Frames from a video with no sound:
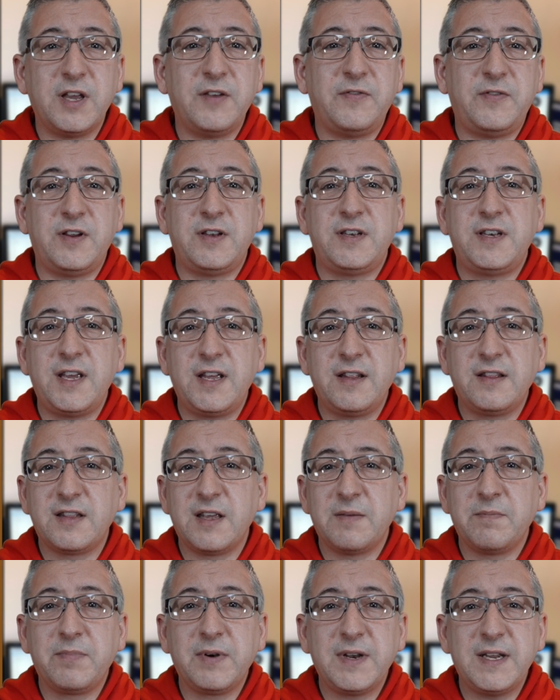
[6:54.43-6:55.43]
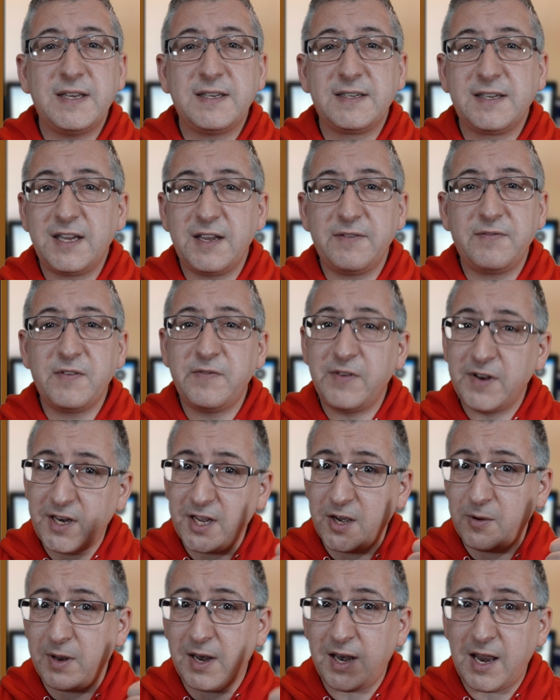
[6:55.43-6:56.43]
If you did, then please give the
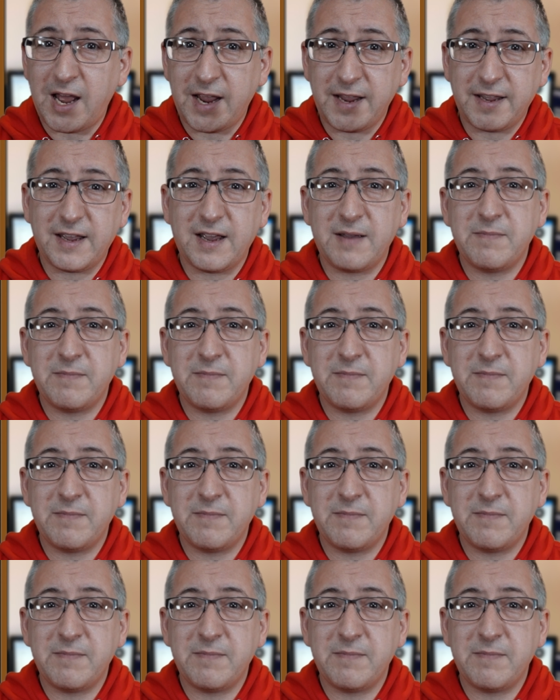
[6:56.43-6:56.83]
video a like